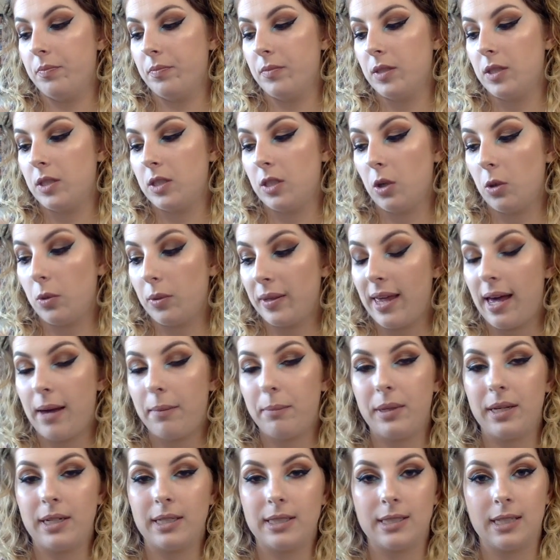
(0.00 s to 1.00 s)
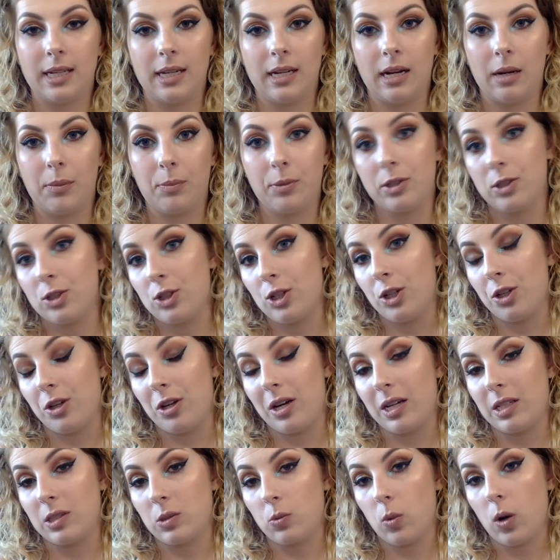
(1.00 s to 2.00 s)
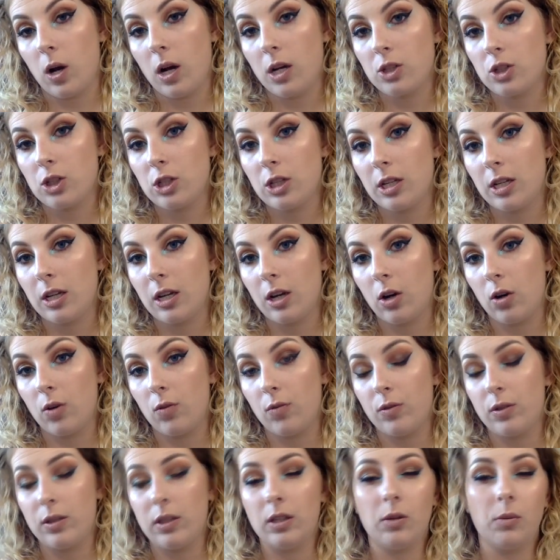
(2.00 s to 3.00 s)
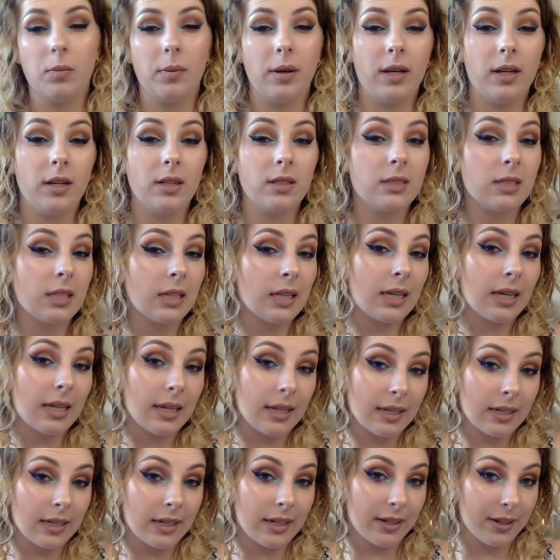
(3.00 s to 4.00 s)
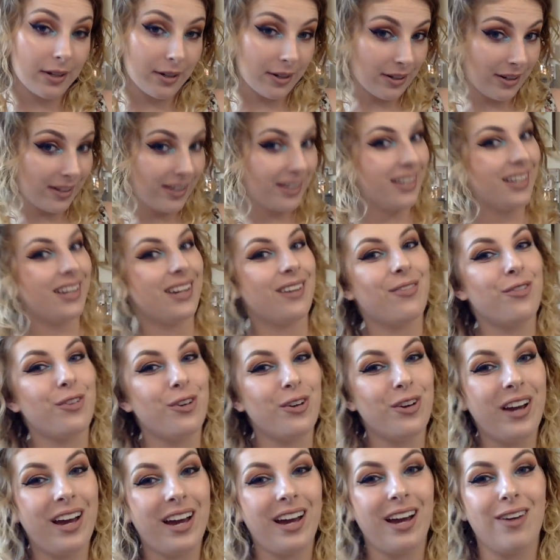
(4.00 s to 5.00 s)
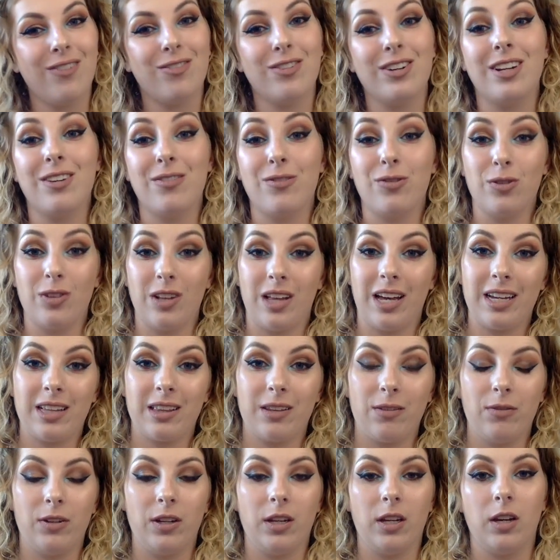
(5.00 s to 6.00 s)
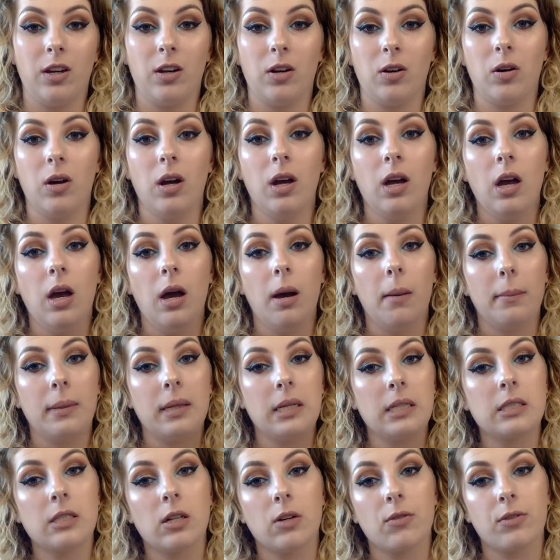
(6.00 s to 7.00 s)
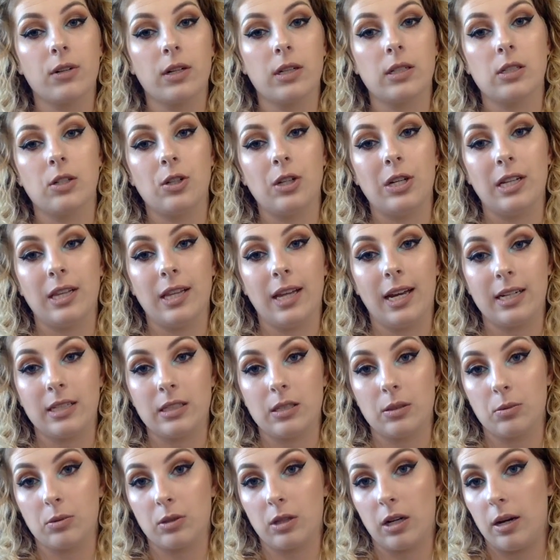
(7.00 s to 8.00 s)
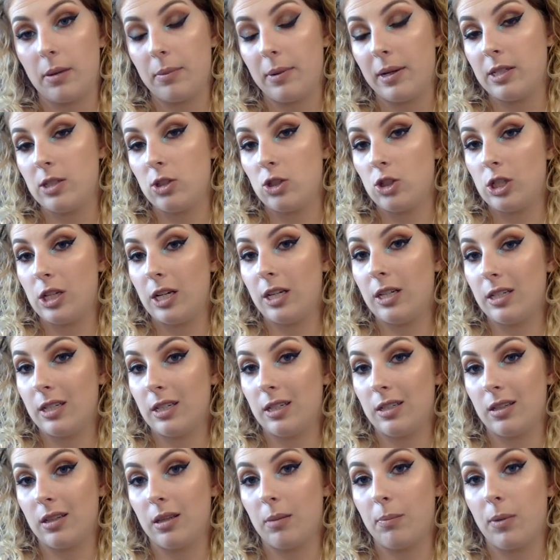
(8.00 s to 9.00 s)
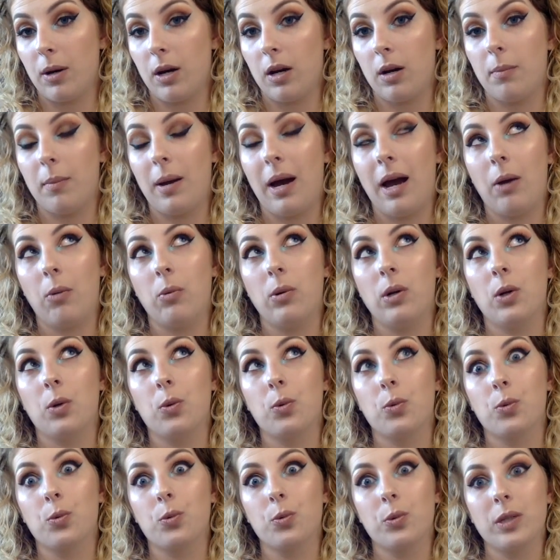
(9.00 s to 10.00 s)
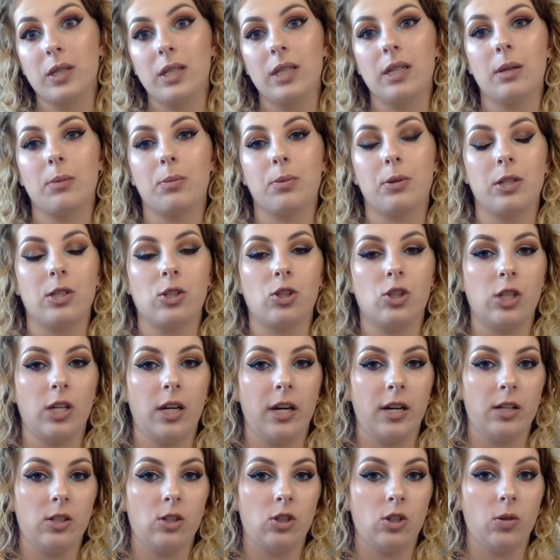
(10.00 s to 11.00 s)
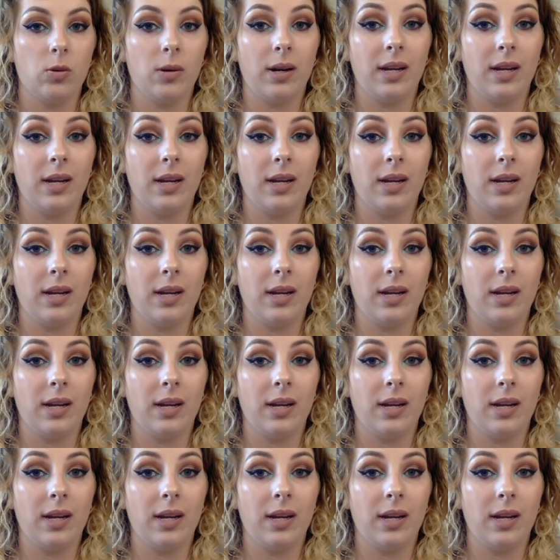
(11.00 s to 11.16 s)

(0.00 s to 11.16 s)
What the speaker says: So with that being said, I appreciate you guys watching. Hopefully you made it to the end here. And if you have, and if you liked the video, please don't forget to hit like, subscribe, and share down at the bottom. I would really appreciate you.